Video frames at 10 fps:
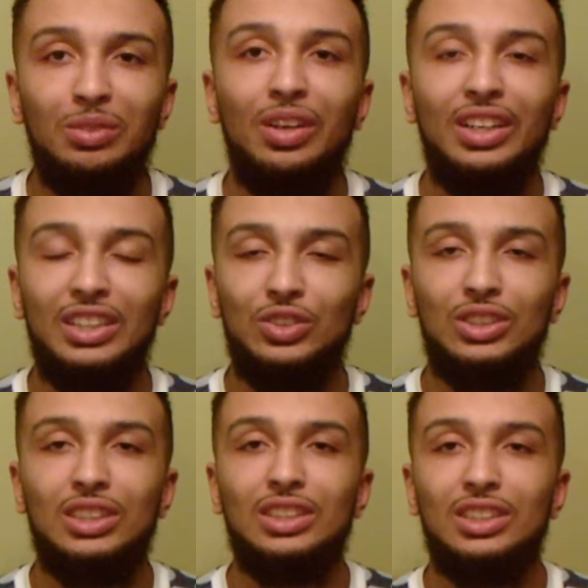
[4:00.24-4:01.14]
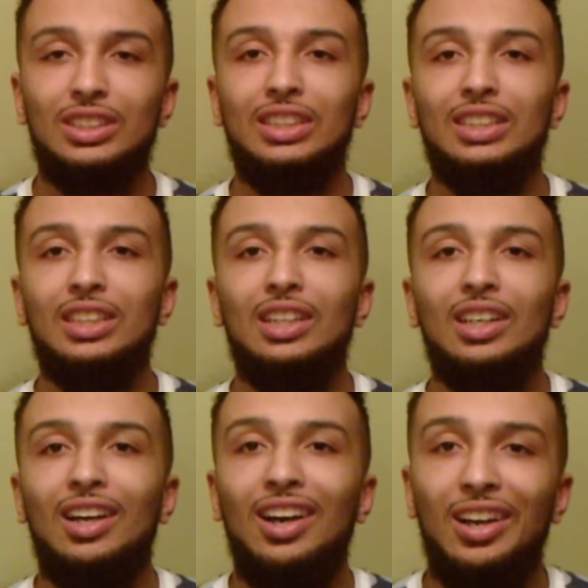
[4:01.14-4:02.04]
be very interesting to see
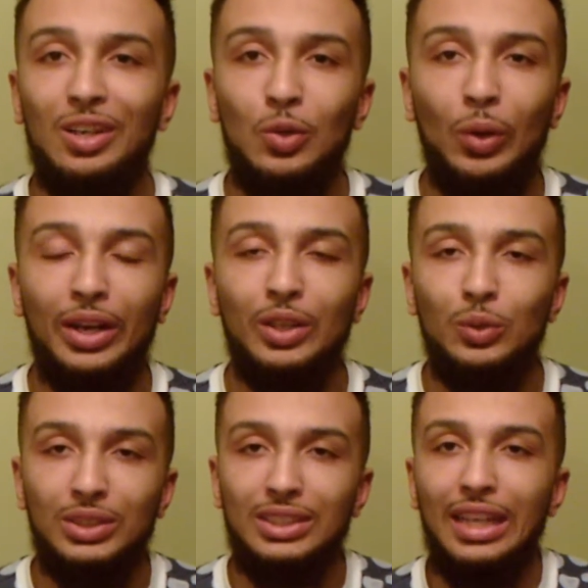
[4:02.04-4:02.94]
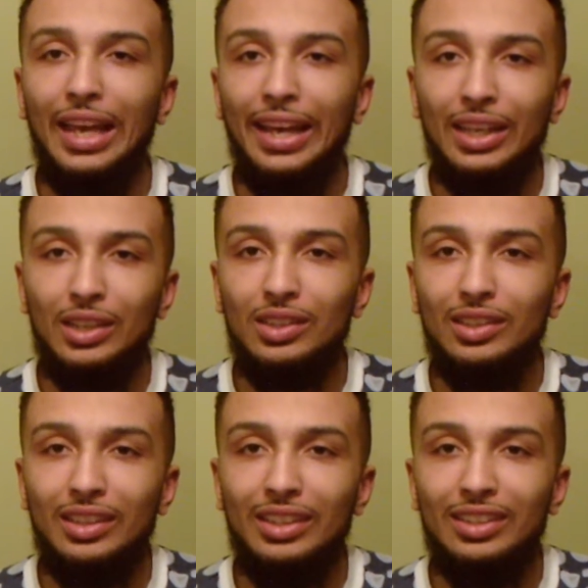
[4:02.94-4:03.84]
where he would stand
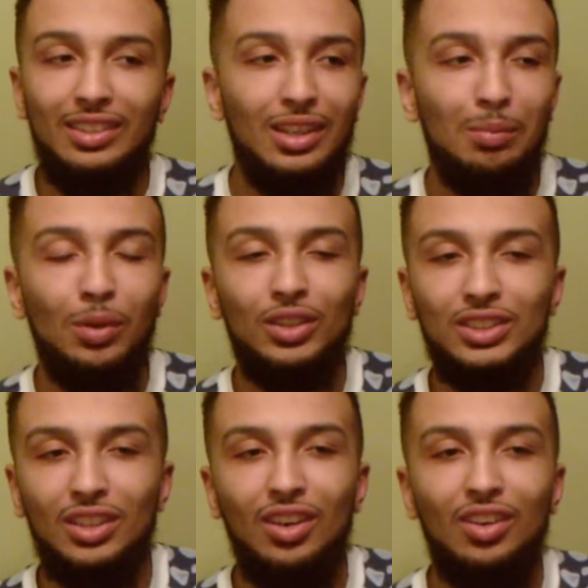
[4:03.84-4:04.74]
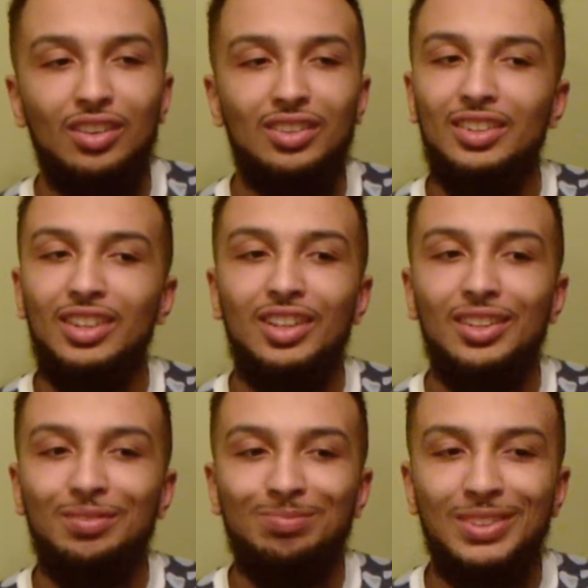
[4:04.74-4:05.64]
in amongst all
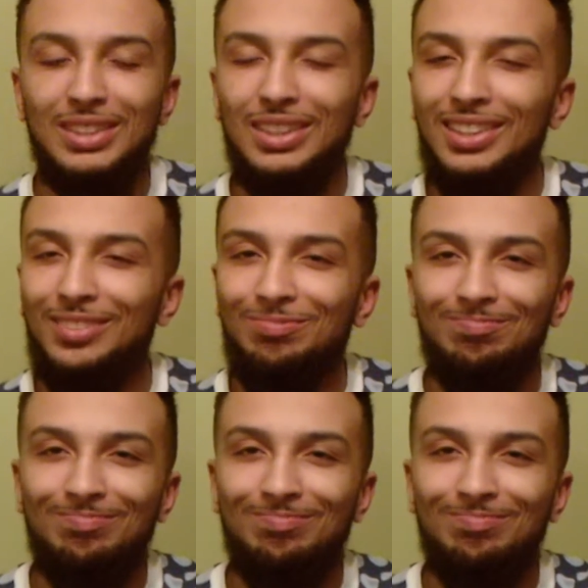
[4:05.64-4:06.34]
just the